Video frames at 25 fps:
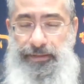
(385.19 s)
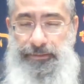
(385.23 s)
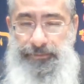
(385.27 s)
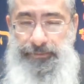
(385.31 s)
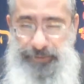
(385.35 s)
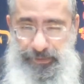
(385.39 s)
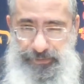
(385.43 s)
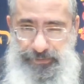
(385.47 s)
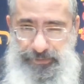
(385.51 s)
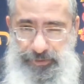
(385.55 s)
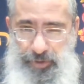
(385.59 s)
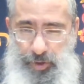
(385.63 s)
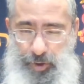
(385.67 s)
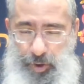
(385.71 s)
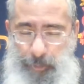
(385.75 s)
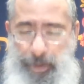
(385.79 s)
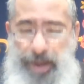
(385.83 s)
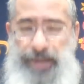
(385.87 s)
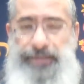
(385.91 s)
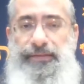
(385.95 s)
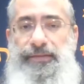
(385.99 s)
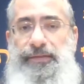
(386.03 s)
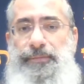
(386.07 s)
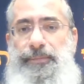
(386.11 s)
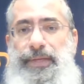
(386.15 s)
Let's still go
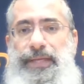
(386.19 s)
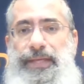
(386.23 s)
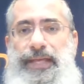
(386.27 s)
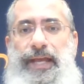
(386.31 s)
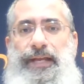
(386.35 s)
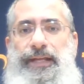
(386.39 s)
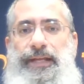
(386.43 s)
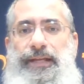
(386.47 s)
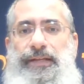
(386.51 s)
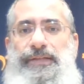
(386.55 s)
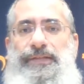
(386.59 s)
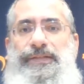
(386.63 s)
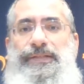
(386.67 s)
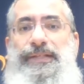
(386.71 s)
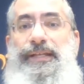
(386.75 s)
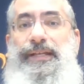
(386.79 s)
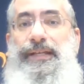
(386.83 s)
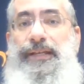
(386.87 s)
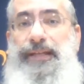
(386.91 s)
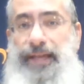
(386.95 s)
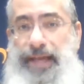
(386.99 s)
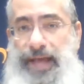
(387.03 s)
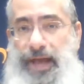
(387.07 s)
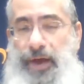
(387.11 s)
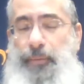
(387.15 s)
back to the beginning and
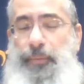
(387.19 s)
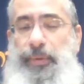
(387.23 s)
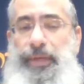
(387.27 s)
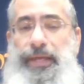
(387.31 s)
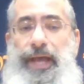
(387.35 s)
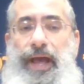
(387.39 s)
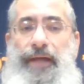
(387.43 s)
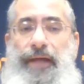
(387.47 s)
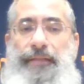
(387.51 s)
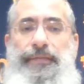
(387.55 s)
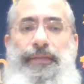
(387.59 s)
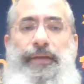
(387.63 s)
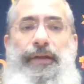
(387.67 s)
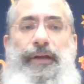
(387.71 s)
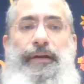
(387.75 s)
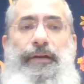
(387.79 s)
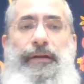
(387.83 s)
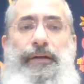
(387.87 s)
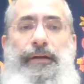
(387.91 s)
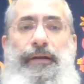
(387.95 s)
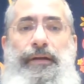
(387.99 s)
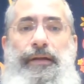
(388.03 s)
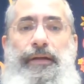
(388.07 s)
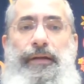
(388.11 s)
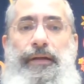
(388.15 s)
see how we got there.
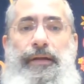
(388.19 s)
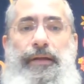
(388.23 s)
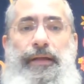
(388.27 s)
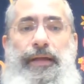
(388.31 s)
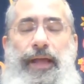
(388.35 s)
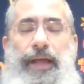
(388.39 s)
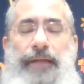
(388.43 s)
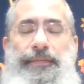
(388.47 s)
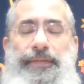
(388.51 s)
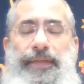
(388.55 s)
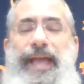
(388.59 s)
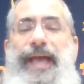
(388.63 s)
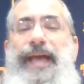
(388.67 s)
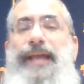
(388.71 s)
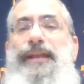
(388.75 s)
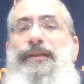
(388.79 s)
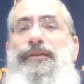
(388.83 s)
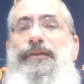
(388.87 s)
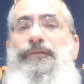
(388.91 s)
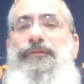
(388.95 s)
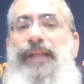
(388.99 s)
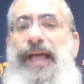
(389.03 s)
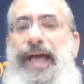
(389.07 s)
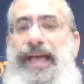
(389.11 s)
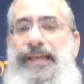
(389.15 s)
At the end
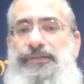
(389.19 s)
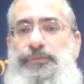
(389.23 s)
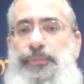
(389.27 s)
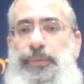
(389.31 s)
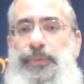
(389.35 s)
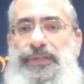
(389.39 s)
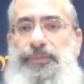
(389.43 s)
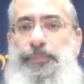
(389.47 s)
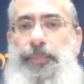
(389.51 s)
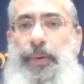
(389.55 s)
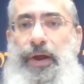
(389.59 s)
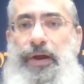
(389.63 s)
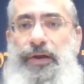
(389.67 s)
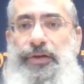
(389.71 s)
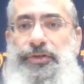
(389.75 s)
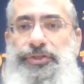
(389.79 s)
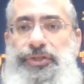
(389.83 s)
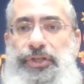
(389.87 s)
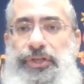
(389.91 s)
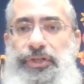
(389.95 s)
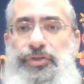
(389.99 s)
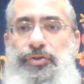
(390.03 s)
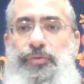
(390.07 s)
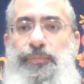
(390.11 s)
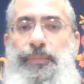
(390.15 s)
of last week's
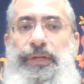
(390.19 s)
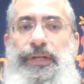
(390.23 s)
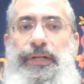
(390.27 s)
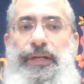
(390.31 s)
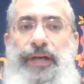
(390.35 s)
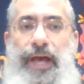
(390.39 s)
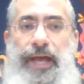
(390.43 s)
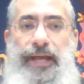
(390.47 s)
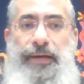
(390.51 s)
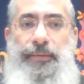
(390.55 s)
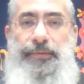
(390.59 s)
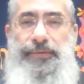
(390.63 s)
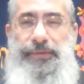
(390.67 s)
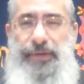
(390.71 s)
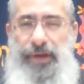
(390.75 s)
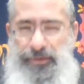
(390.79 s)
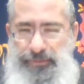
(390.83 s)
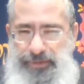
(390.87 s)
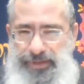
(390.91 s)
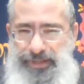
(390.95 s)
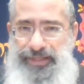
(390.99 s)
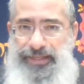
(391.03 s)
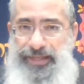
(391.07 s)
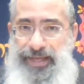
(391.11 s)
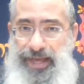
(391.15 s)
Parsha, humankind was
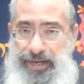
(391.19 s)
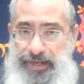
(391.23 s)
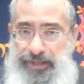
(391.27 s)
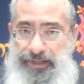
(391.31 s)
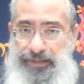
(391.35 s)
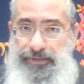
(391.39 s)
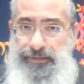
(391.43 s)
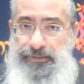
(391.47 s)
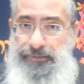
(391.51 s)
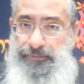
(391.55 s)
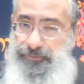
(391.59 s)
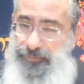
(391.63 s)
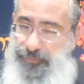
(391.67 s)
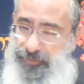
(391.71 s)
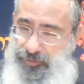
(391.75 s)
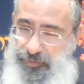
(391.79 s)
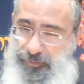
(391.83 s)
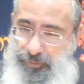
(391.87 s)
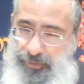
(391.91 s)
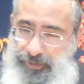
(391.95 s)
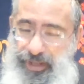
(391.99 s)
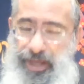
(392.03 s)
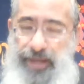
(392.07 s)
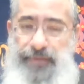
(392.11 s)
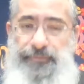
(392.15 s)
already getting
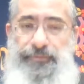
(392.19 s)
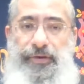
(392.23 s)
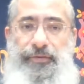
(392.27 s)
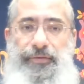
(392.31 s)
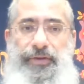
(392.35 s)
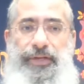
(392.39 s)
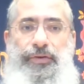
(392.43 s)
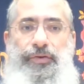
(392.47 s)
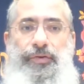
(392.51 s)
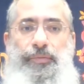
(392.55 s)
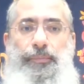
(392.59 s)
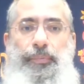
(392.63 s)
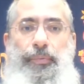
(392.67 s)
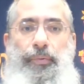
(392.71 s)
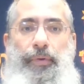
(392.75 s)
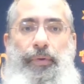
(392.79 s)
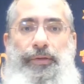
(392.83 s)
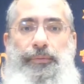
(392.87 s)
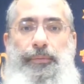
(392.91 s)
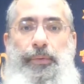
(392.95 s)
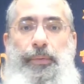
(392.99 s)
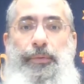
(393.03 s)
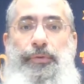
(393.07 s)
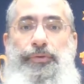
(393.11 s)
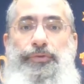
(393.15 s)
to a not very good
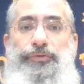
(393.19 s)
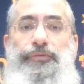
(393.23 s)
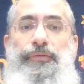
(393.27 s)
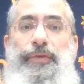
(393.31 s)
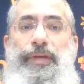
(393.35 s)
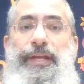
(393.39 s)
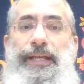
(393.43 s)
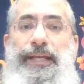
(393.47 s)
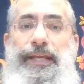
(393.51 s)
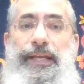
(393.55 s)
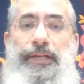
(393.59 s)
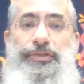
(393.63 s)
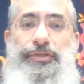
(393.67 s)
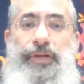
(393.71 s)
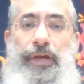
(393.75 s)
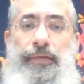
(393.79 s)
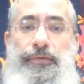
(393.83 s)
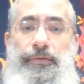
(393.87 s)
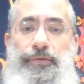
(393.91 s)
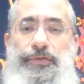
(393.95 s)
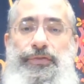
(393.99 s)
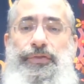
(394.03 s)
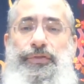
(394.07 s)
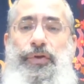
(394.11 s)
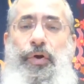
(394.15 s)
point. We were treating each
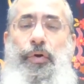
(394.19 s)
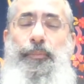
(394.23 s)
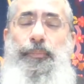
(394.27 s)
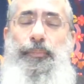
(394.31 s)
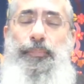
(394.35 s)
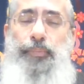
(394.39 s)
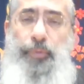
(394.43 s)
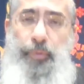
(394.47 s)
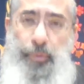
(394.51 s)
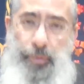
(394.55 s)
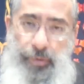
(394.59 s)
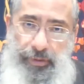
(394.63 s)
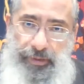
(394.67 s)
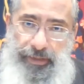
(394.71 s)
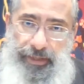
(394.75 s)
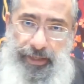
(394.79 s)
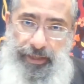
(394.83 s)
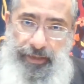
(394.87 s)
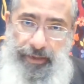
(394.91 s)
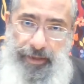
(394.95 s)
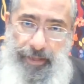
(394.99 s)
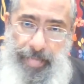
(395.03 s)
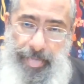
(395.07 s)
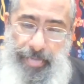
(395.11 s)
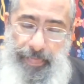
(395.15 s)
other so
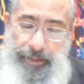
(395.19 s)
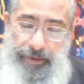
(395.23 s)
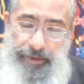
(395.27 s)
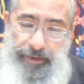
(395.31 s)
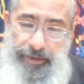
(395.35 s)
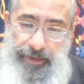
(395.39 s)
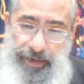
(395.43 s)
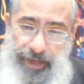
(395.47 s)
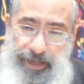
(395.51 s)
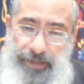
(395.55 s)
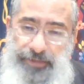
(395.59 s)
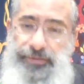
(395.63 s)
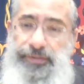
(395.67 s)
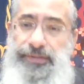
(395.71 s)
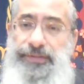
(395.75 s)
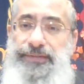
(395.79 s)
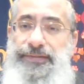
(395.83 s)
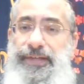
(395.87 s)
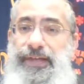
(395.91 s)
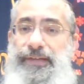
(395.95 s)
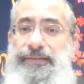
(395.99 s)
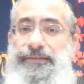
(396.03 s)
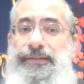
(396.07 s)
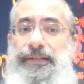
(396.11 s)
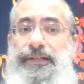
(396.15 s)
poorly it actually
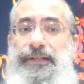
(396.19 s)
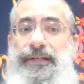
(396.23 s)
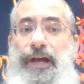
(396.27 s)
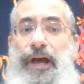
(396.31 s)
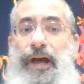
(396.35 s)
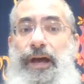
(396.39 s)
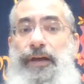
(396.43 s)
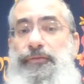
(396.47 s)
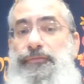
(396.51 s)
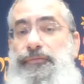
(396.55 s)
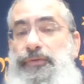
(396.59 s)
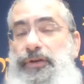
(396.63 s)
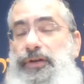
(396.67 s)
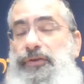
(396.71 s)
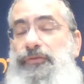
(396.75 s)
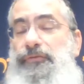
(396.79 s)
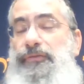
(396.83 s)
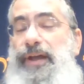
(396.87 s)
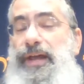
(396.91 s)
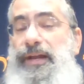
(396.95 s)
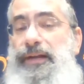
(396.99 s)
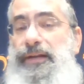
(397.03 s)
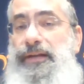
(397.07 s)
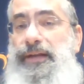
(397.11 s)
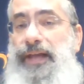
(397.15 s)
says that God
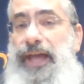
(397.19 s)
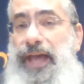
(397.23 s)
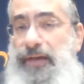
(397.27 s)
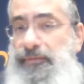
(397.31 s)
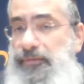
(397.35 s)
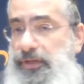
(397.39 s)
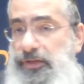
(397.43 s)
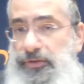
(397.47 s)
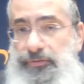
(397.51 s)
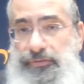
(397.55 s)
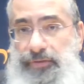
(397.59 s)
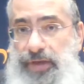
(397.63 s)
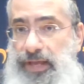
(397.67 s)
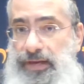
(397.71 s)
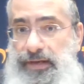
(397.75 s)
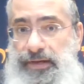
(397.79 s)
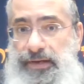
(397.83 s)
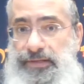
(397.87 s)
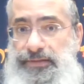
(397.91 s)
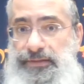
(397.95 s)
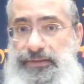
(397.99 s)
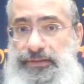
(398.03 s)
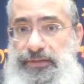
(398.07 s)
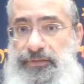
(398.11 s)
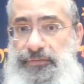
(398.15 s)
regretted having created
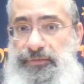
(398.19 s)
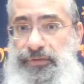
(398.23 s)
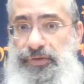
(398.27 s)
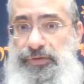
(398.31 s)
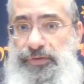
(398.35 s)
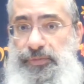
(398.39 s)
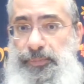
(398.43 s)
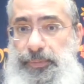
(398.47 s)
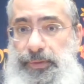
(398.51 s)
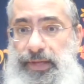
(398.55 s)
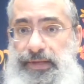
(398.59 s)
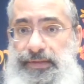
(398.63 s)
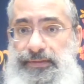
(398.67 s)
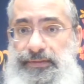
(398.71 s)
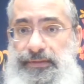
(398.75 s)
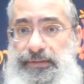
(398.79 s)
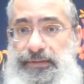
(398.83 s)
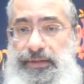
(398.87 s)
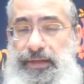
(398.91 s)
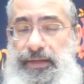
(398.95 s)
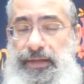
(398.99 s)
us in the first place.